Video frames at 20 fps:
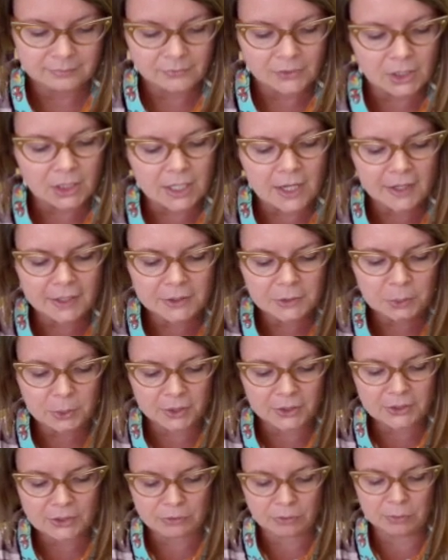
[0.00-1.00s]
The kind
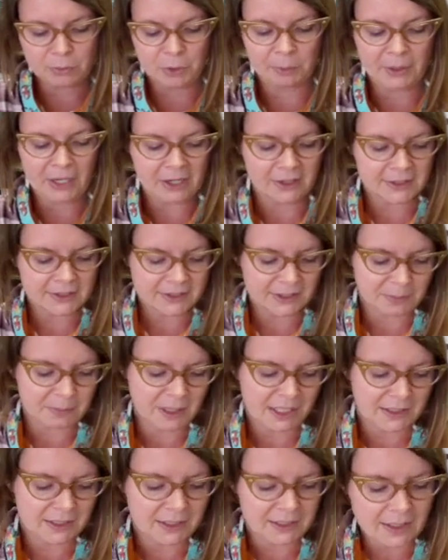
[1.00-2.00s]
words from her parents
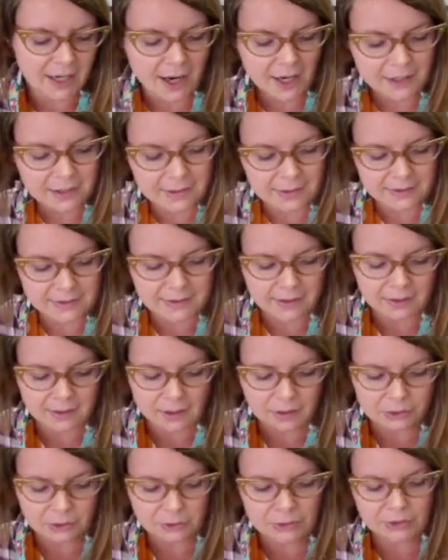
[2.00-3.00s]
made the knot in
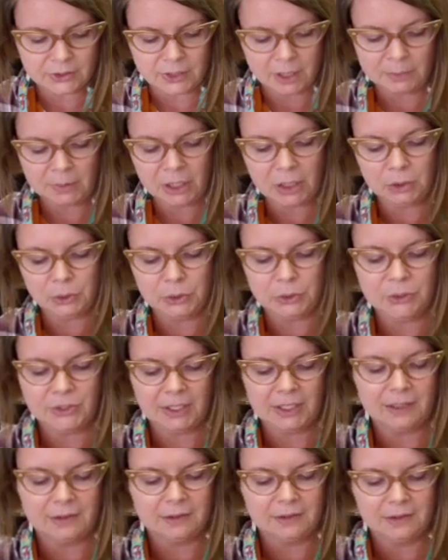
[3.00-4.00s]
Sadako's stomach
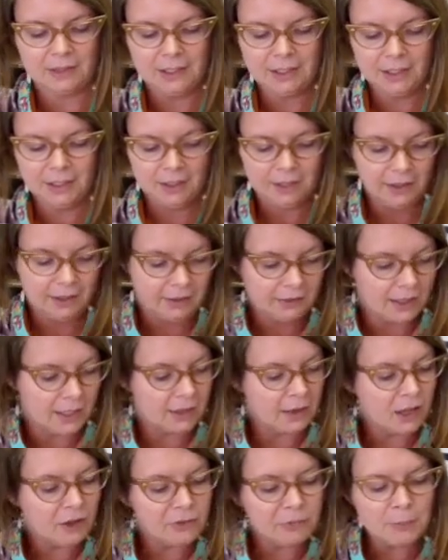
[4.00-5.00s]
loosen. They
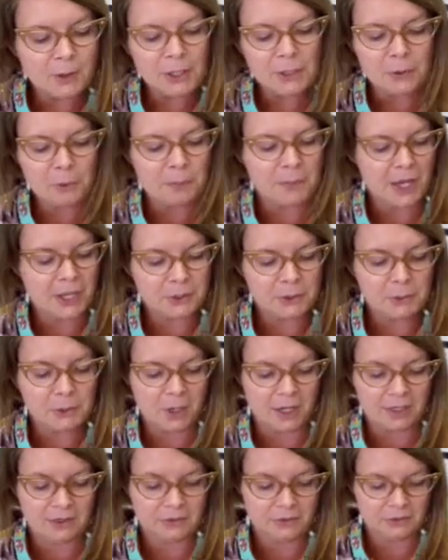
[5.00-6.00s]
love me no matter
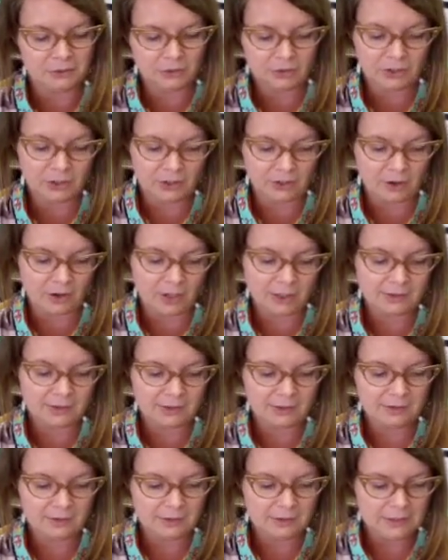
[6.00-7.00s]
what, she thought.
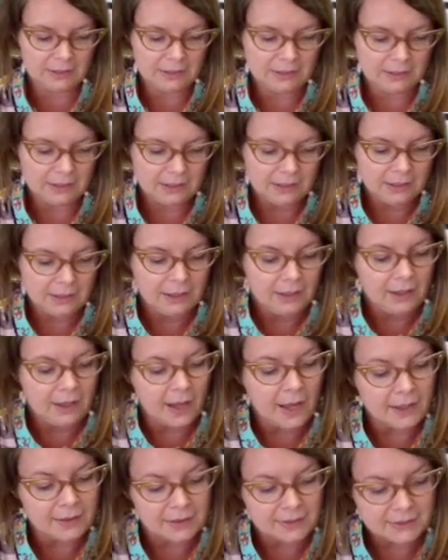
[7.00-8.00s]

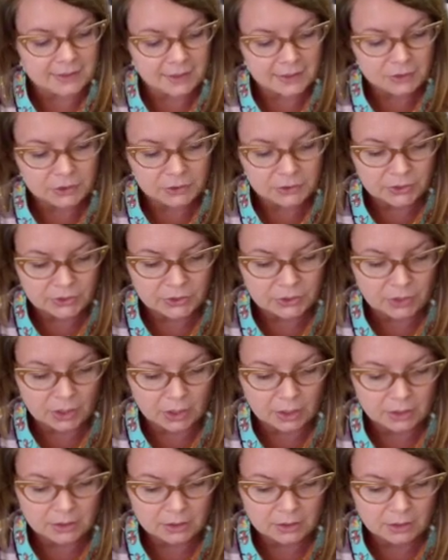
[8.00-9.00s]
At the signal to
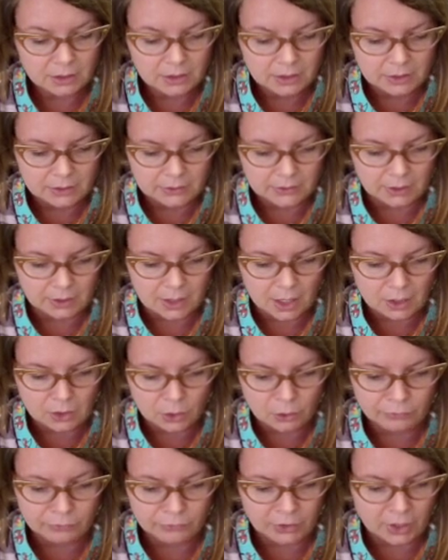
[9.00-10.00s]
start,
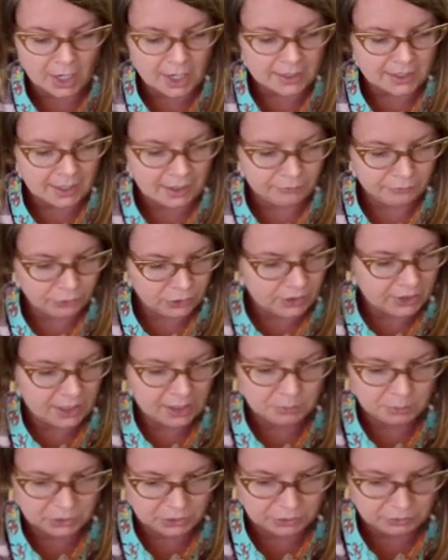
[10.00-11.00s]
Sadako forgot
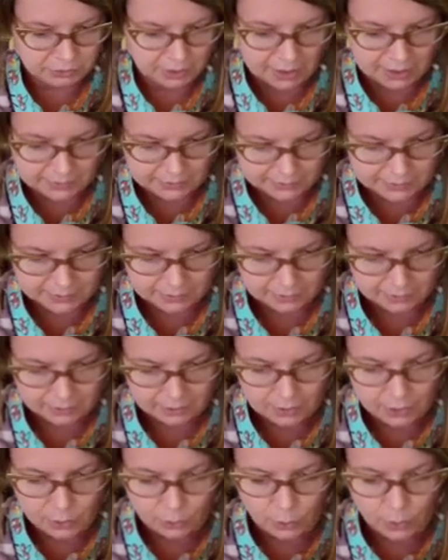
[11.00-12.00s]
everything but the race.
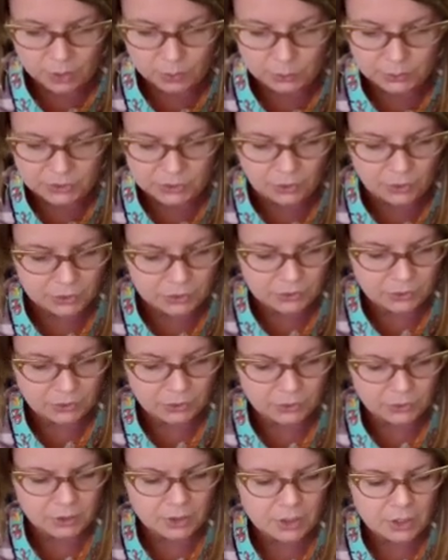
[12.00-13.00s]
When it was her
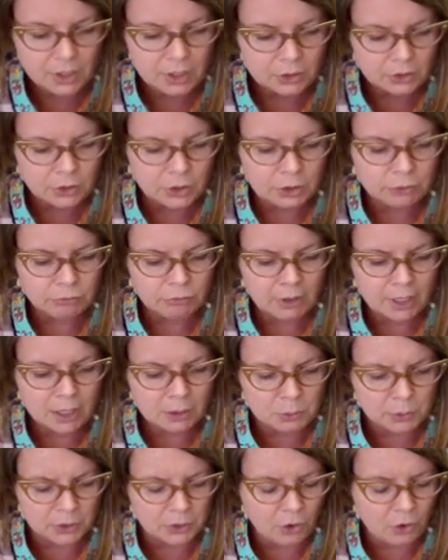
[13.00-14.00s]
turn, she
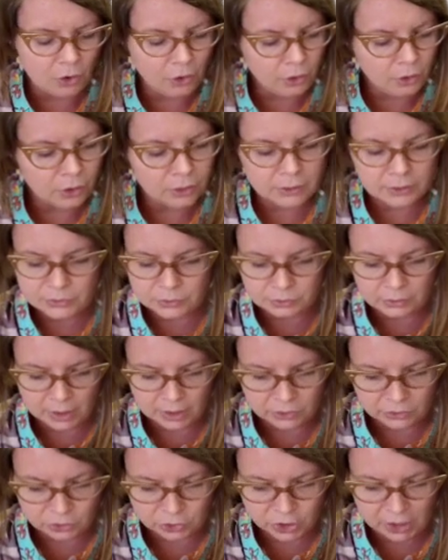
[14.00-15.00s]
ran with all the
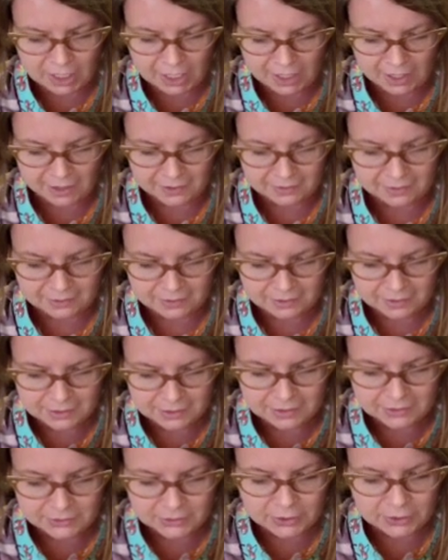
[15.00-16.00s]
strength she had.
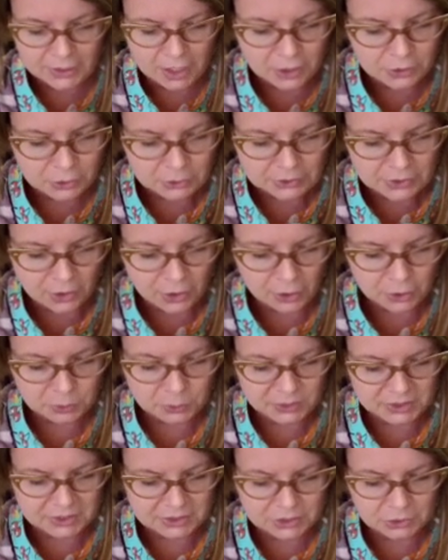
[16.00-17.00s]
Sadako's heart
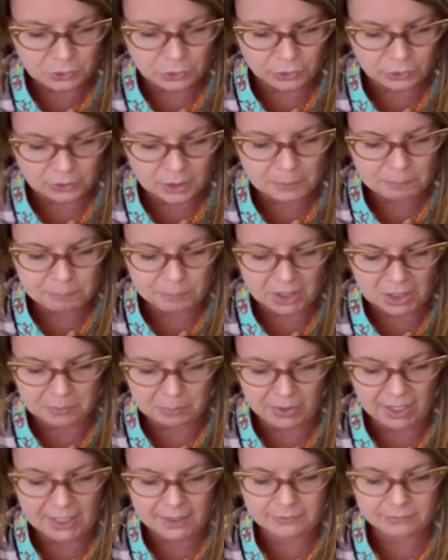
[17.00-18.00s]
was still thumping
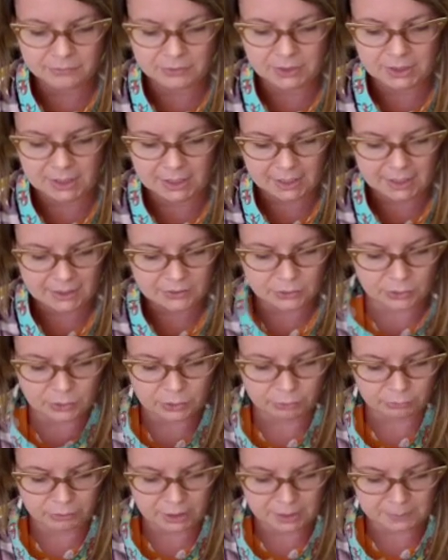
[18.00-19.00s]
painfully against
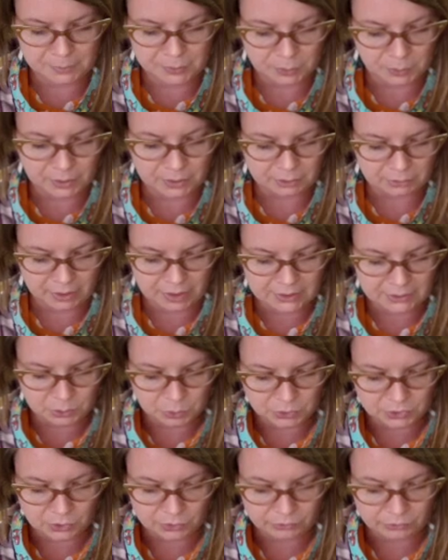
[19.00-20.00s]
her ribs when the race
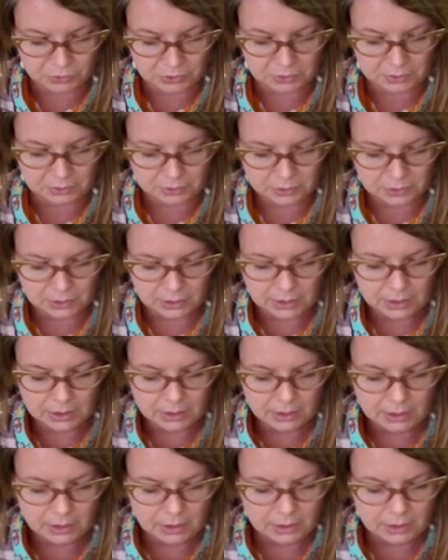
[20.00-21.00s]
was over.
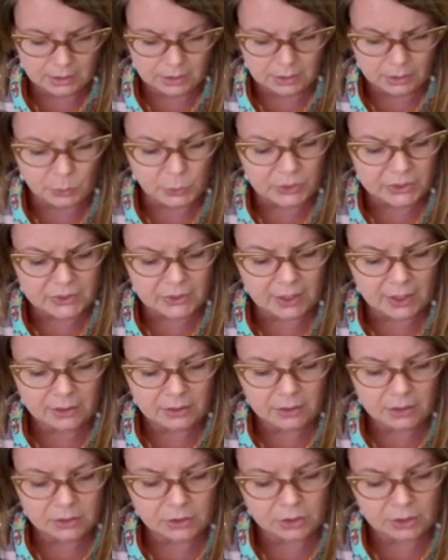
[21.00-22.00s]
It was
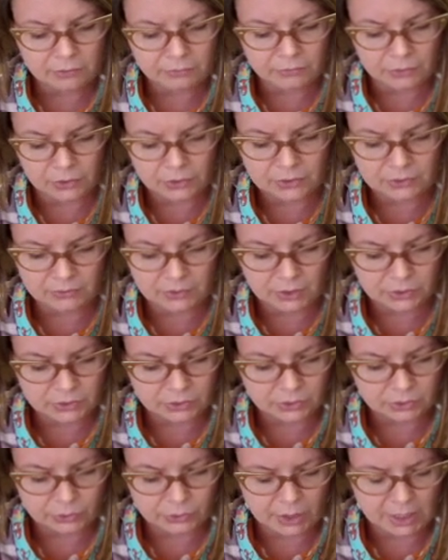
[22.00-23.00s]
then that she first felt
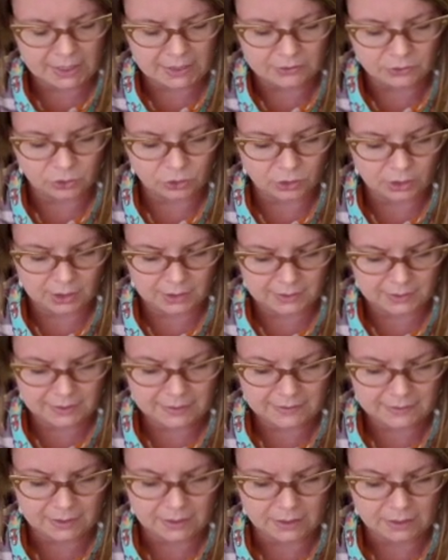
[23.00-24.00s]
strange and
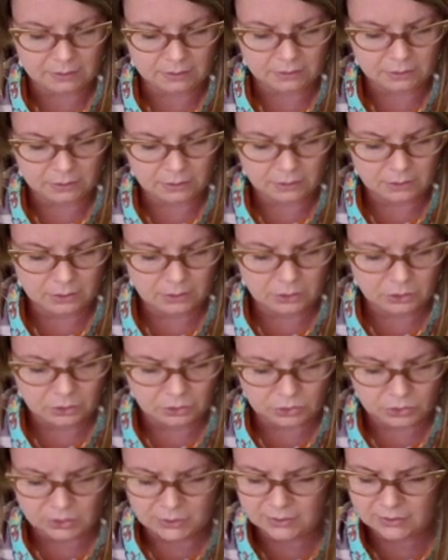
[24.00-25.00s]
dizzy.
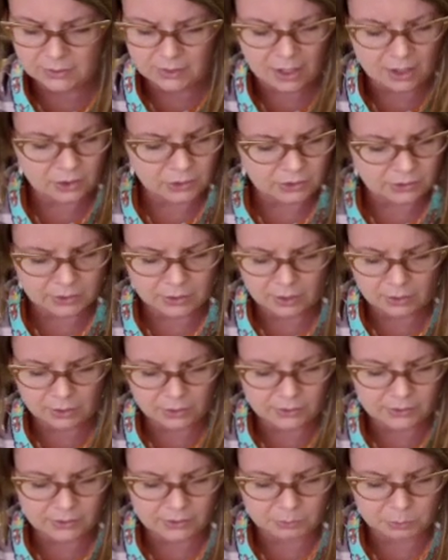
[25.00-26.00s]
She scarcely
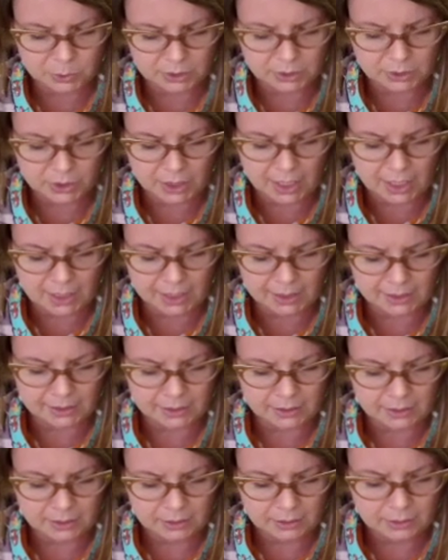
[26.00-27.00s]
heard someone cry,
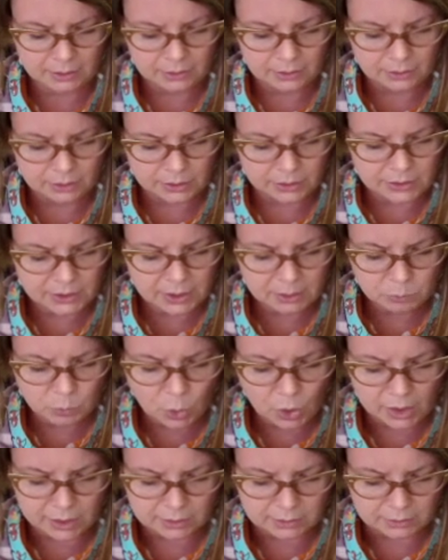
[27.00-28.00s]
"Your team
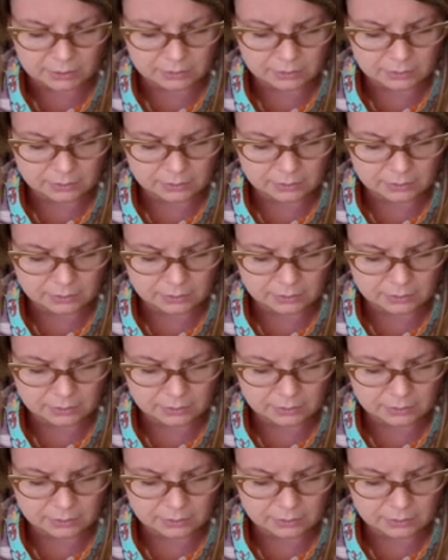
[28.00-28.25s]
won."